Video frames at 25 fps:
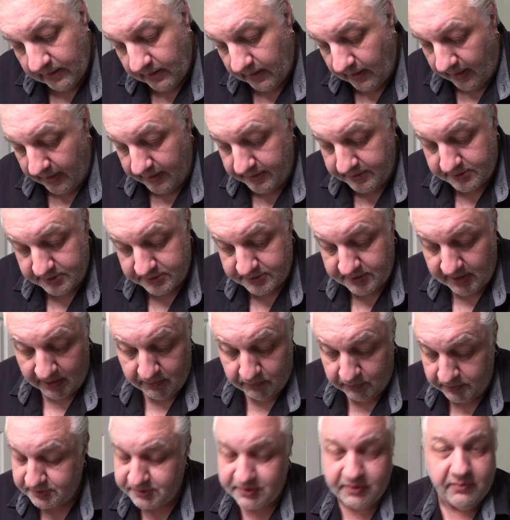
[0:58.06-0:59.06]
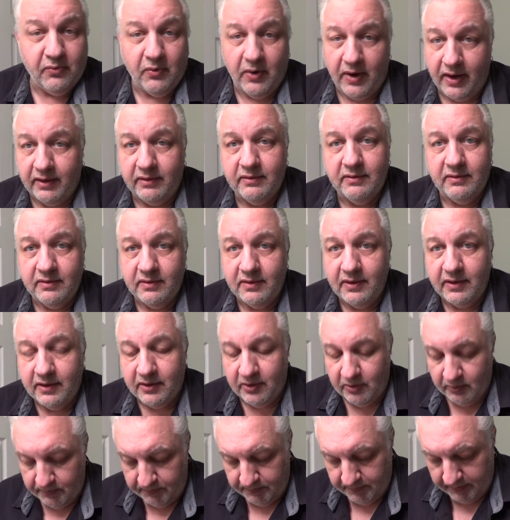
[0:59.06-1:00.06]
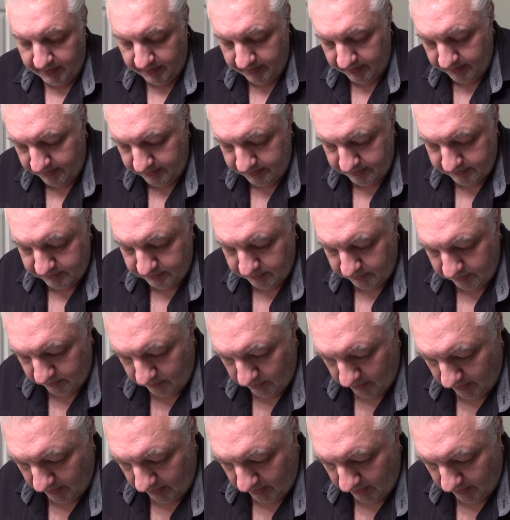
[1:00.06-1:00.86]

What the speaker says: I wish them well. I hope they're doing